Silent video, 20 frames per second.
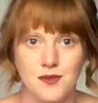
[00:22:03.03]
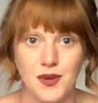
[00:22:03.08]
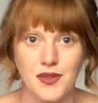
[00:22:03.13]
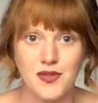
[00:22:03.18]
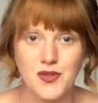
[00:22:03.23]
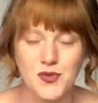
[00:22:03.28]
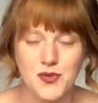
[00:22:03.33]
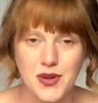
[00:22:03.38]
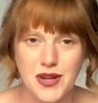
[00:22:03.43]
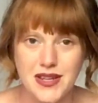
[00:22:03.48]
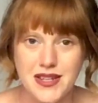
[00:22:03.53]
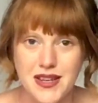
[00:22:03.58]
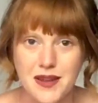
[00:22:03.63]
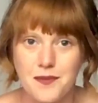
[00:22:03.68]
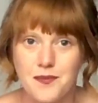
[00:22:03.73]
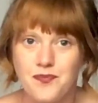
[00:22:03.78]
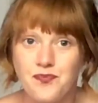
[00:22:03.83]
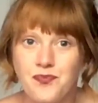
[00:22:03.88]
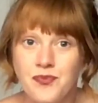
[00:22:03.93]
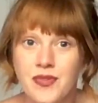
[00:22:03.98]
month's reading.
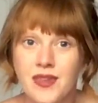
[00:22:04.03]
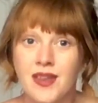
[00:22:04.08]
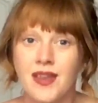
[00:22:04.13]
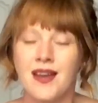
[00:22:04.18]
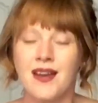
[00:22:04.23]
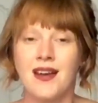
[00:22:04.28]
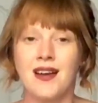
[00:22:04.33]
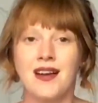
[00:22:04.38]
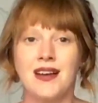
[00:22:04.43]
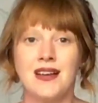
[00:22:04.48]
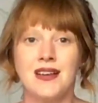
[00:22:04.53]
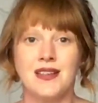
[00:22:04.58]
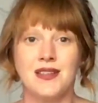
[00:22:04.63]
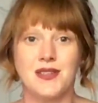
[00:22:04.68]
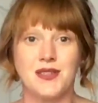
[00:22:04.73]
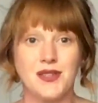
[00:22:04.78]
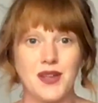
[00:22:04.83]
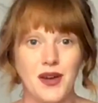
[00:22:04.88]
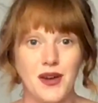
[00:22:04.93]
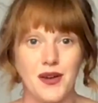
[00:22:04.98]

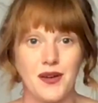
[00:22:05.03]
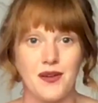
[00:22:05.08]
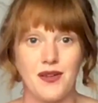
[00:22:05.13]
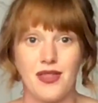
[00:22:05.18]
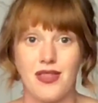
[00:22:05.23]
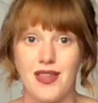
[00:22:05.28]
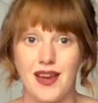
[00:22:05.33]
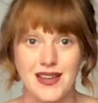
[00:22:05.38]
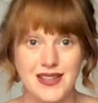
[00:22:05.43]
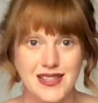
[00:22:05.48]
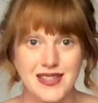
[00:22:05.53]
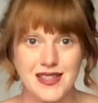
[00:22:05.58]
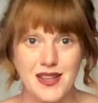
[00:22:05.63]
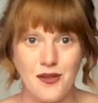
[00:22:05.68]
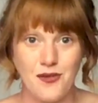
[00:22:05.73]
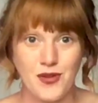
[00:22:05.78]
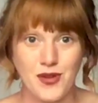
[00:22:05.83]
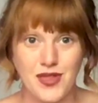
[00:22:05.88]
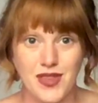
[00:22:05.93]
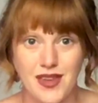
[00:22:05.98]
So that is
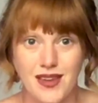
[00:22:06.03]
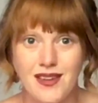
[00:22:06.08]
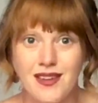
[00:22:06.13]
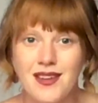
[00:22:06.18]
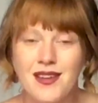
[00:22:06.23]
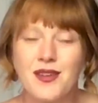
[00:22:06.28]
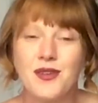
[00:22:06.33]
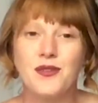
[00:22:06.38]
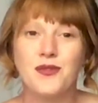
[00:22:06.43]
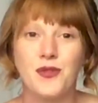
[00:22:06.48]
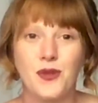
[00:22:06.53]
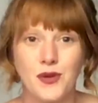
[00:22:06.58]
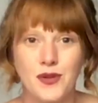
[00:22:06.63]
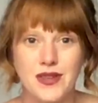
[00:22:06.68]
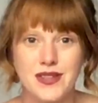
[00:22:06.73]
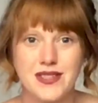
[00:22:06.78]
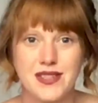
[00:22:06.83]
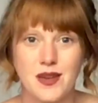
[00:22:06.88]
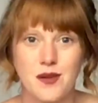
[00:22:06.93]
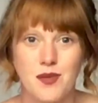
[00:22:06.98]
everything for
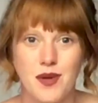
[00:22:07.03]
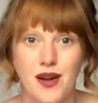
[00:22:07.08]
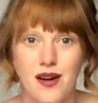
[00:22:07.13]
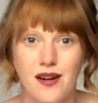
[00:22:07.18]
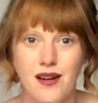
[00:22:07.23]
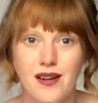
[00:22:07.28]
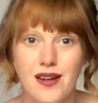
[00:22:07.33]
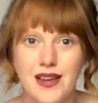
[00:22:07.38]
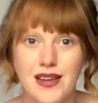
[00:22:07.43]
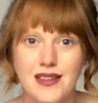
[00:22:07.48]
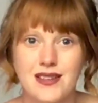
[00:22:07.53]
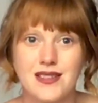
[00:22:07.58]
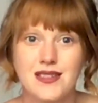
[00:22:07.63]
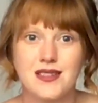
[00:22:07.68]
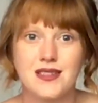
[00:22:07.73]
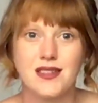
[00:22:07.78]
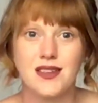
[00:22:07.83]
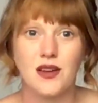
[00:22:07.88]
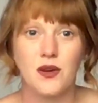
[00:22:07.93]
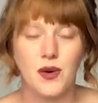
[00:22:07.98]
this TBR.
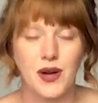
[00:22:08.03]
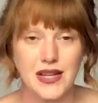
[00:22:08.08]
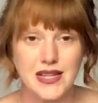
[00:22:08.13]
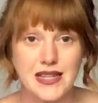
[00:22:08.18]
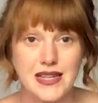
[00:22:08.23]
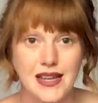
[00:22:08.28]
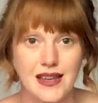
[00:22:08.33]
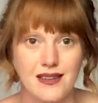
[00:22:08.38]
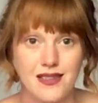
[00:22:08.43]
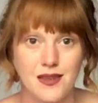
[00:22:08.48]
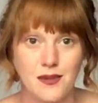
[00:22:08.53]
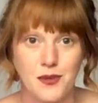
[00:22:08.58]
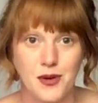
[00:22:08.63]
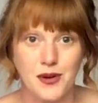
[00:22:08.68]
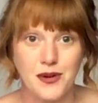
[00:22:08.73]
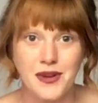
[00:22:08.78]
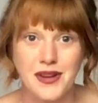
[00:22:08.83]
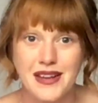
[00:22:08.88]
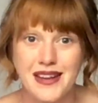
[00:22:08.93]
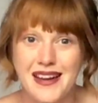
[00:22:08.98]
It's quite a lengthy
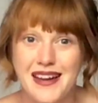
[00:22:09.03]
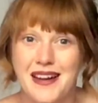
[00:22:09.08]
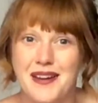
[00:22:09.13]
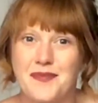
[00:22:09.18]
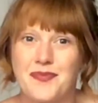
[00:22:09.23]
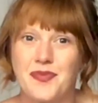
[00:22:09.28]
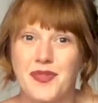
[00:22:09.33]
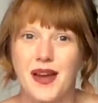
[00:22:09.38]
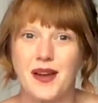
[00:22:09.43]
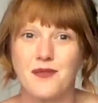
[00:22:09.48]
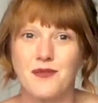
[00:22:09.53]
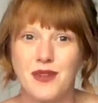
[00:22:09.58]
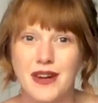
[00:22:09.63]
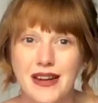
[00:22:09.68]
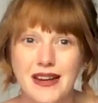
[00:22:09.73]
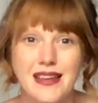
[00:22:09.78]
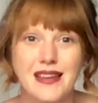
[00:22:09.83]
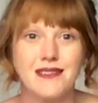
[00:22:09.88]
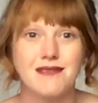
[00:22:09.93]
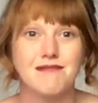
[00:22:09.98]
one. I'm
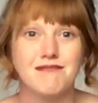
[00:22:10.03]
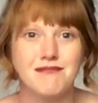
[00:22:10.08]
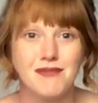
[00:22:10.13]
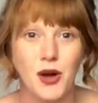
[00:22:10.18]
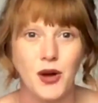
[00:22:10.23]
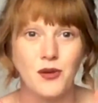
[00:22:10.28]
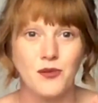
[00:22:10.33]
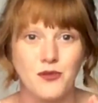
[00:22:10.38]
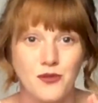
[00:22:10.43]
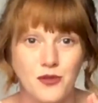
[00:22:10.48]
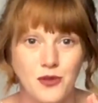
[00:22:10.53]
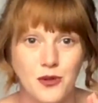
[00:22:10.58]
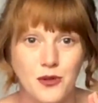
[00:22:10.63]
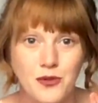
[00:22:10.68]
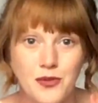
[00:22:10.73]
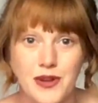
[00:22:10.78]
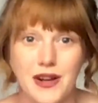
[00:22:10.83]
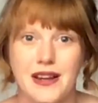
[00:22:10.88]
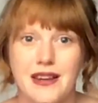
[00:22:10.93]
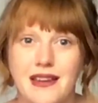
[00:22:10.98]
really hopeful
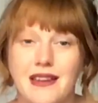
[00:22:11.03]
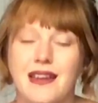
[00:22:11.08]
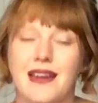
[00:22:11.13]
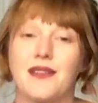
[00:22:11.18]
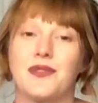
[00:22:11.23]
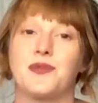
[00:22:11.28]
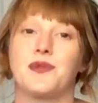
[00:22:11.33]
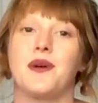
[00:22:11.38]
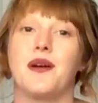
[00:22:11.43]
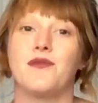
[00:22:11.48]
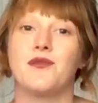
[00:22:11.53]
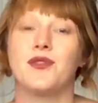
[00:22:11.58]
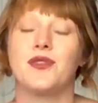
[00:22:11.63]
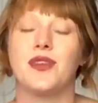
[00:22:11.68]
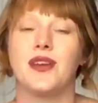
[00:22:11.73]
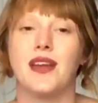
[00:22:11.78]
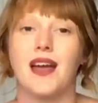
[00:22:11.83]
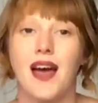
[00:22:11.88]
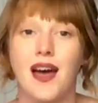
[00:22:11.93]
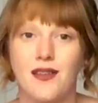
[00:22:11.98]
that I can get through
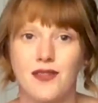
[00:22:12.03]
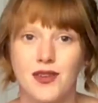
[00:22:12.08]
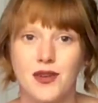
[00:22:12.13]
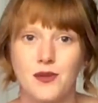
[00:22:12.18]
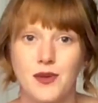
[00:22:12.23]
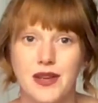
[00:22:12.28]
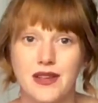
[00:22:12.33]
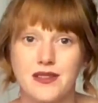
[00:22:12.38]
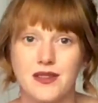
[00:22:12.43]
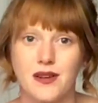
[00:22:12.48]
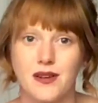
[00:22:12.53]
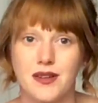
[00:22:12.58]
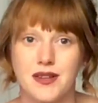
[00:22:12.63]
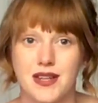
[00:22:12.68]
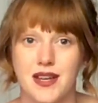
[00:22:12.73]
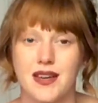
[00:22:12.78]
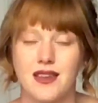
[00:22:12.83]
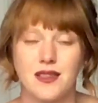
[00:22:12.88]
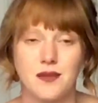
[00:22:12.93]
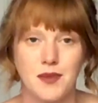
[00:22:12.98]
everything. Having a week's
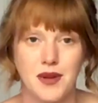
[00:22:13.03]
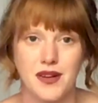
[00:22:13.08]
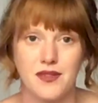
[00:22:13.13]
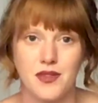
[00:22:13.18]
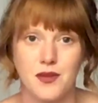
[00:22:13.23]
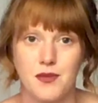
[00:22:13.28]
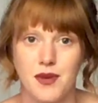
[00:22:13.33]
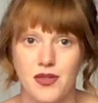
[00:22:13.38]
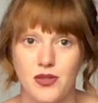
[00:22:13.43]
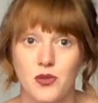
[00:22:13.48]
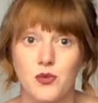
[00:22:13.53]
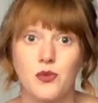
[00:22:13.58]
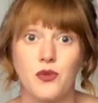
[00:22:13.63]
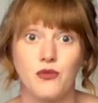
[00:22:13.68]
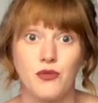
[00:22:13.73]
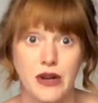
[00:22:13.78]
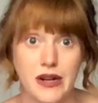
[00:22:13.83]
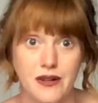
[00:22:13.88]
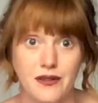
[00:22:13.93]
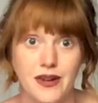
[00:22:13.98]
holiday in the middle of the month will
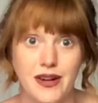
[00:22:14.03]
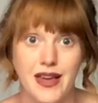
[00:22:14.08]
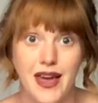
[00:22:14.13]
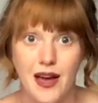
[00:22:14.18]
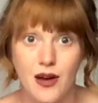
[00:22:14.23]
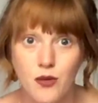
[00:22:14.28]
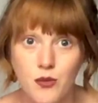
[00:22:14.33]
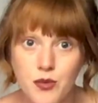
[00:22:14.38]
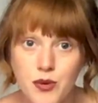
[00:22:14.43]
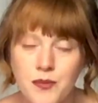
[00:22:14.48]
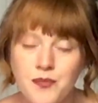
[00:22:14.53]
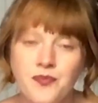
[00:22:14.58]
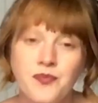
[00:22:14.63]
really help,